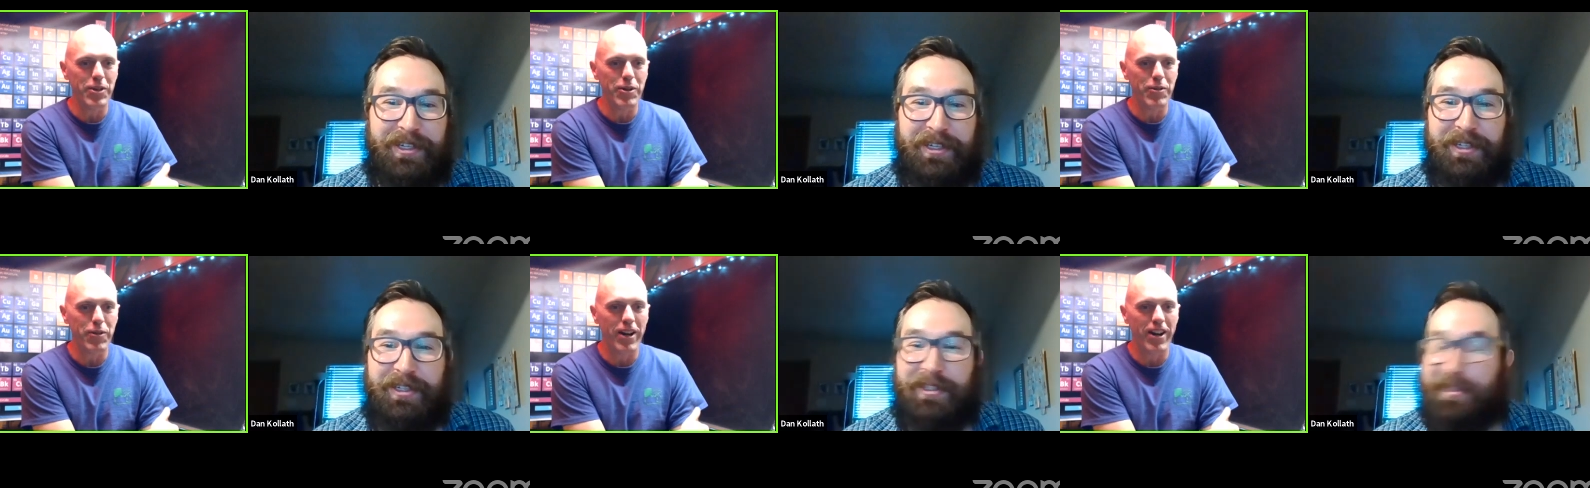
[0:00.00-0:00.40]

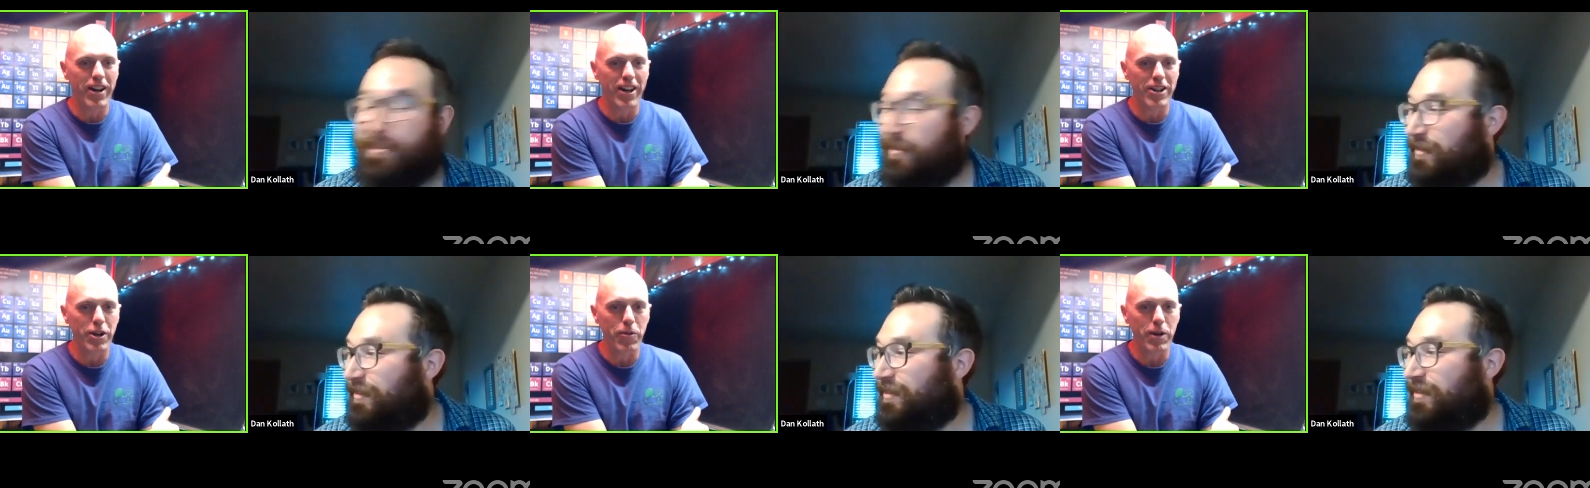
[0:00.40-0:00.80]
Speaker 1: would fund
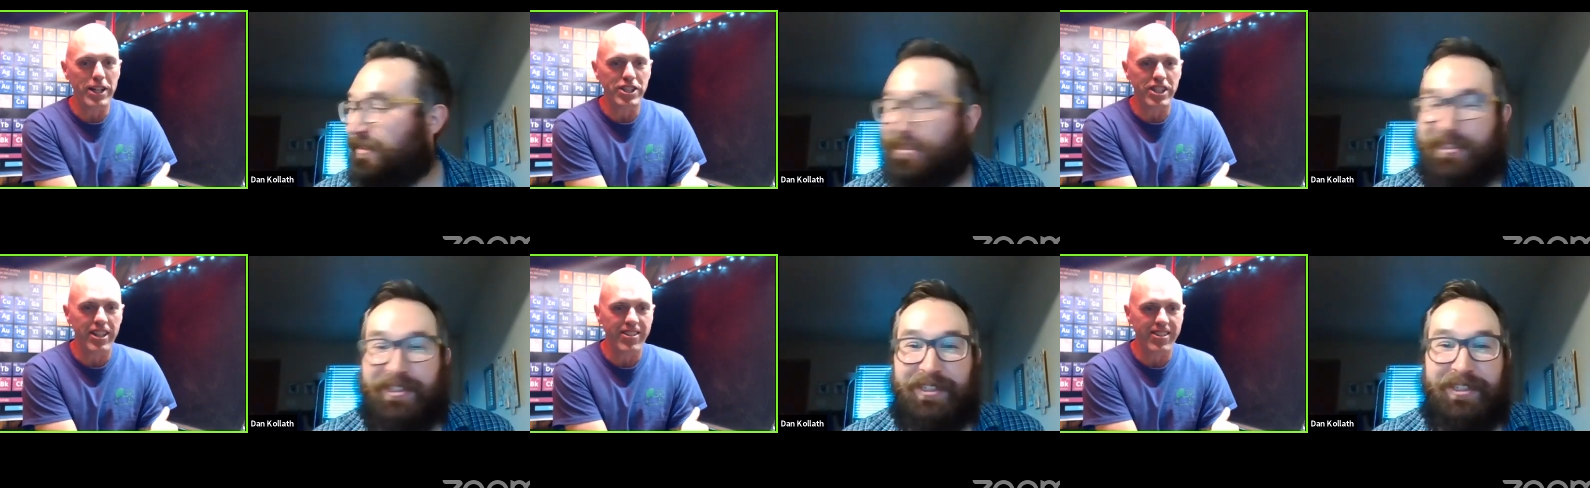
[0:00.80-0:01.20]
on your
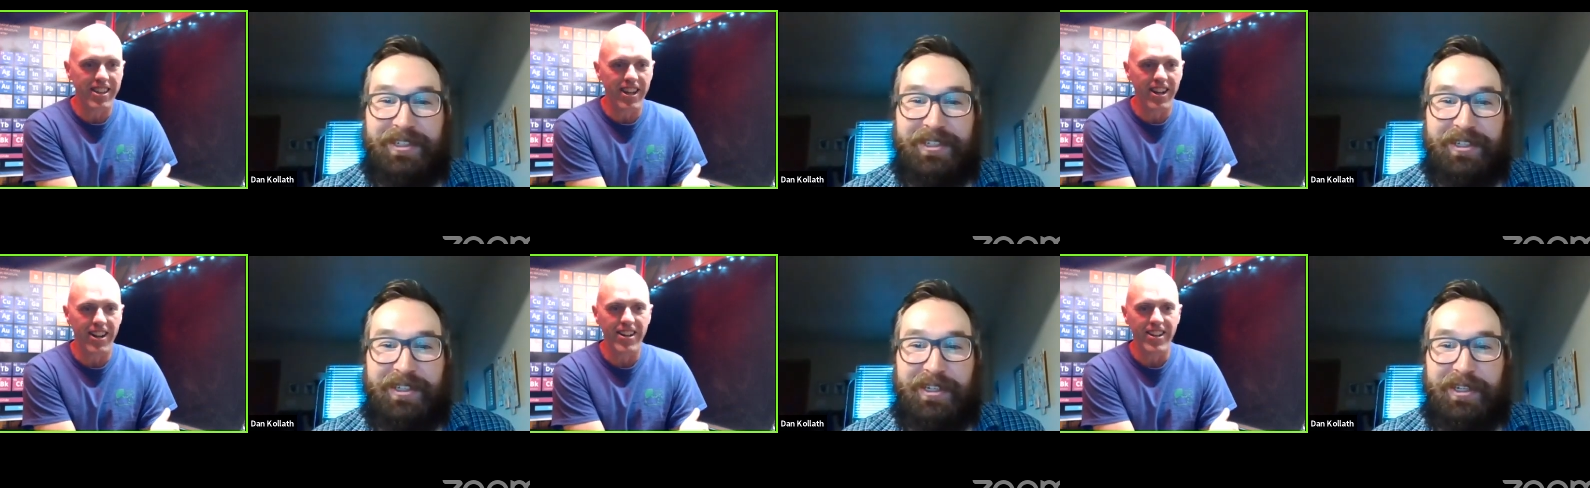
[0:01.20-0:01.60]
wish list
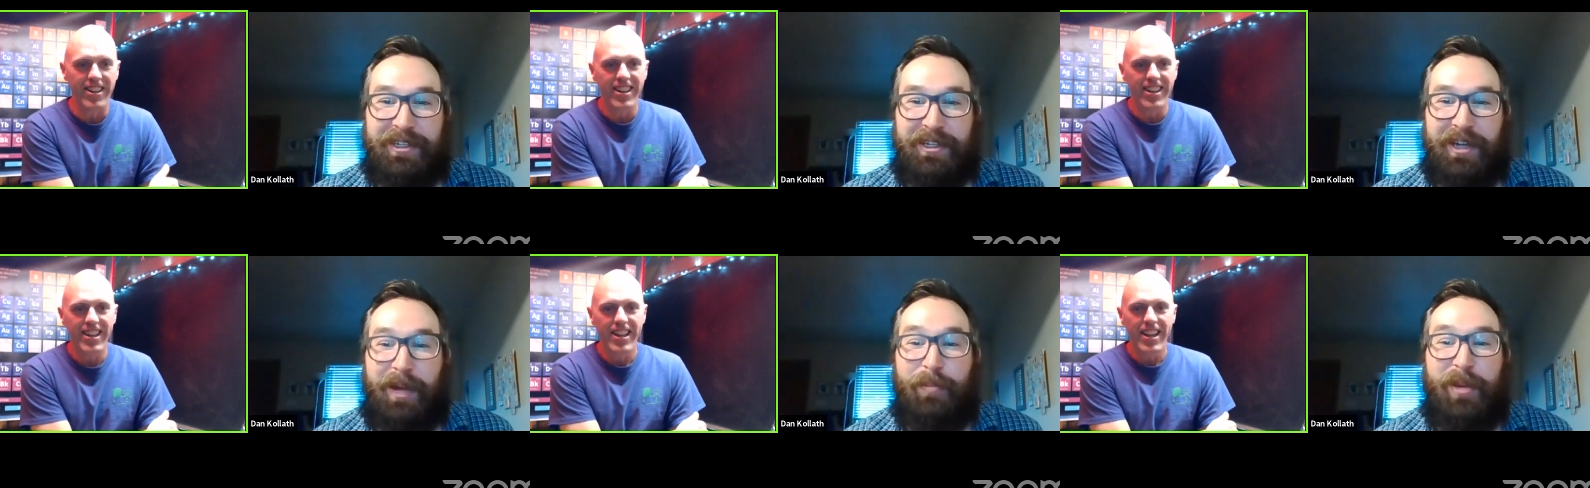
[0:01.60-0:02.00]
there.
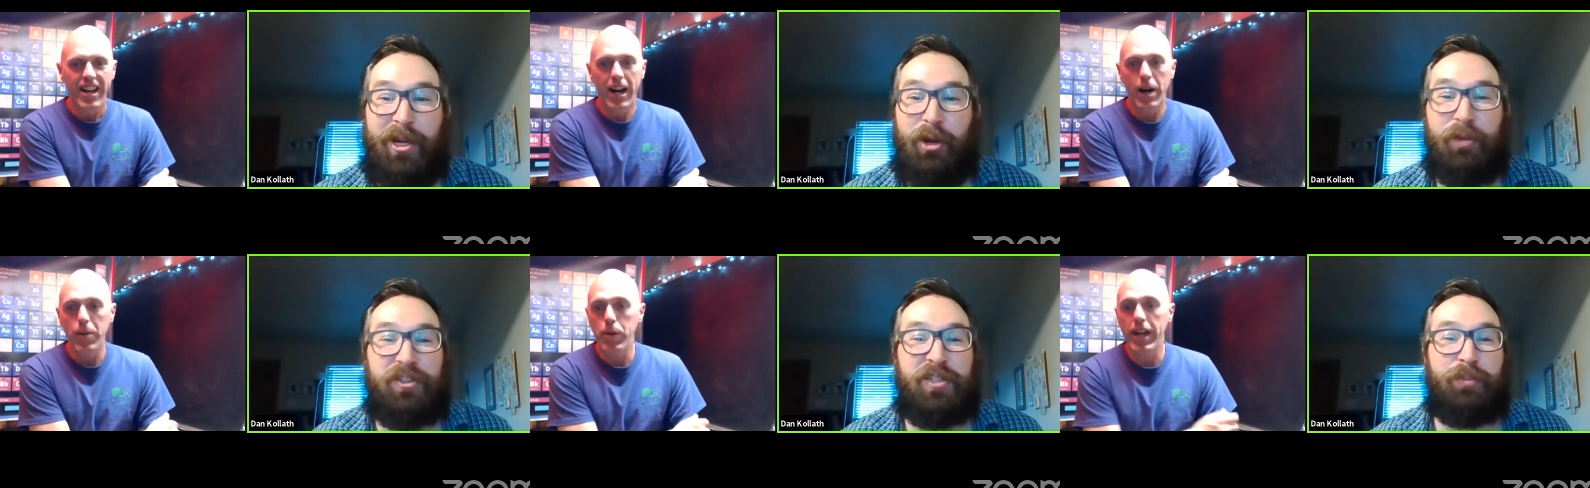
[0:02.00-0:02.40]
Speaker 2: A big
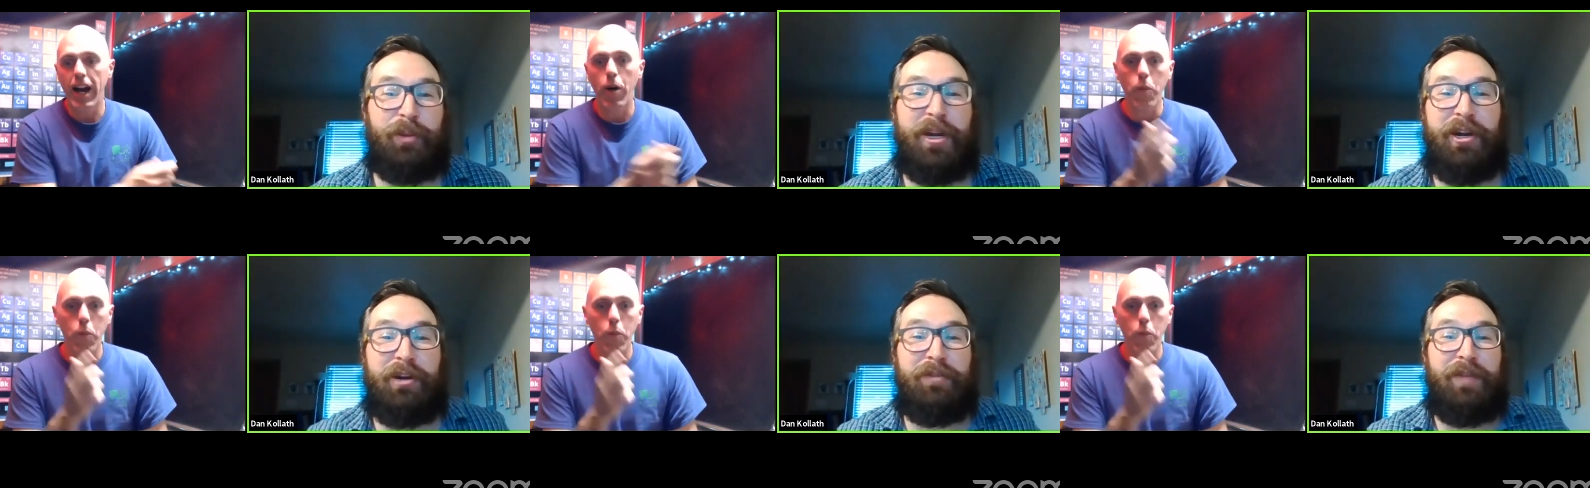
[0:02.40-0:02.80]
old um,
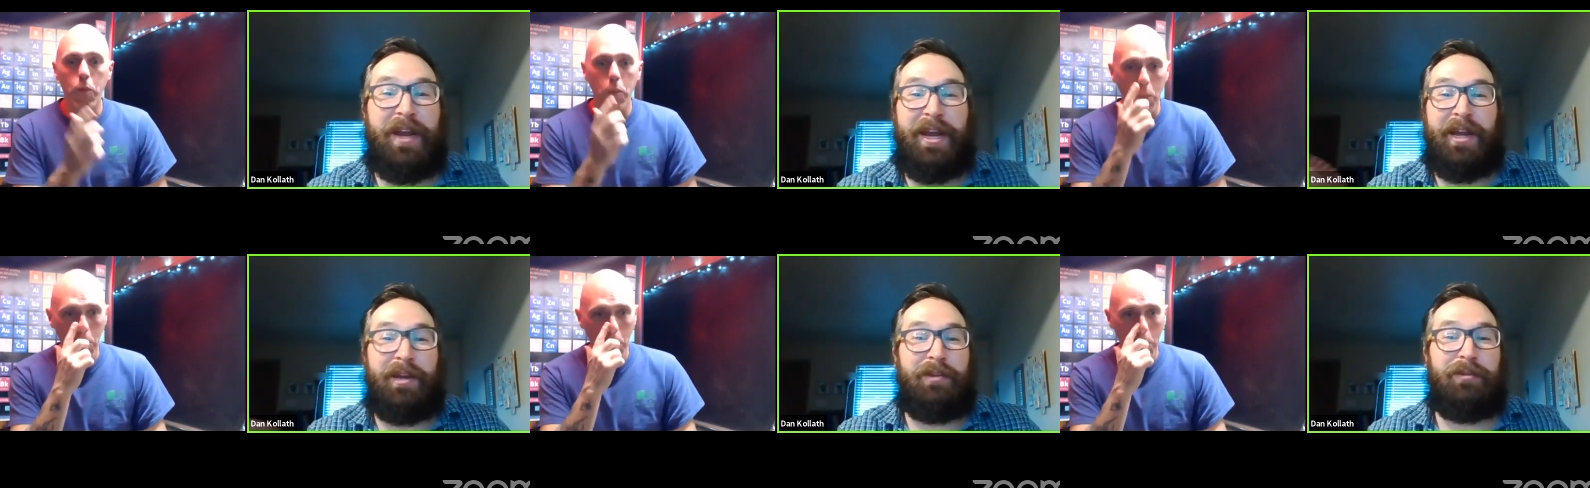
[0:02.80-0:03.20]

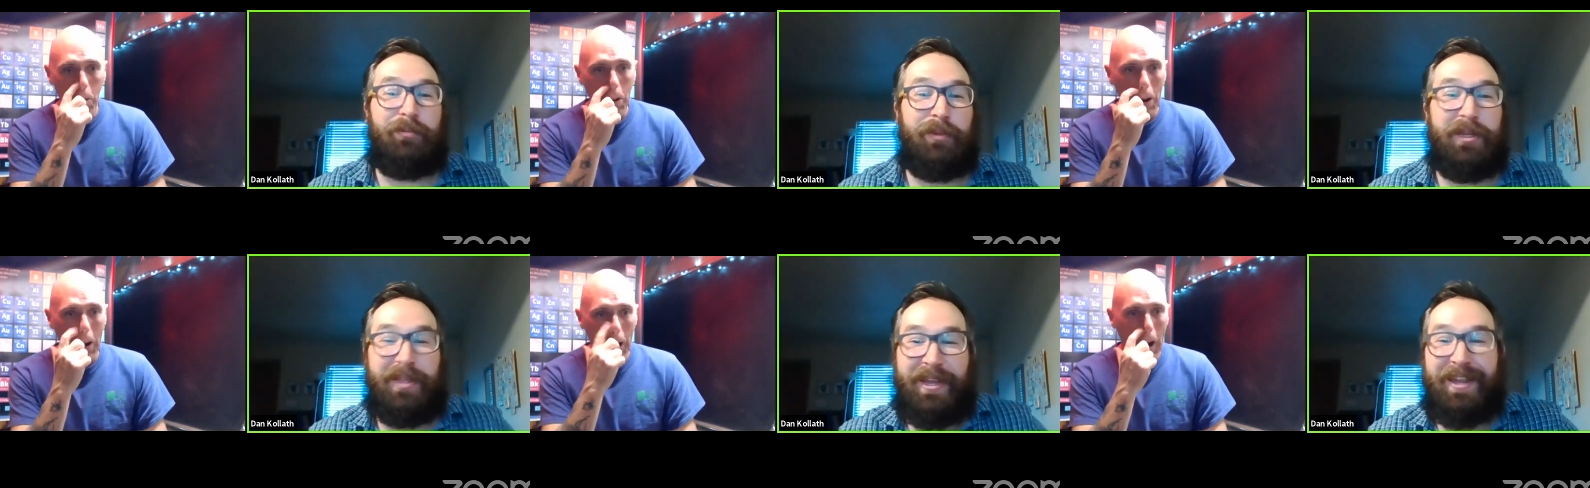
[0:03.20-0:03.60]
van would,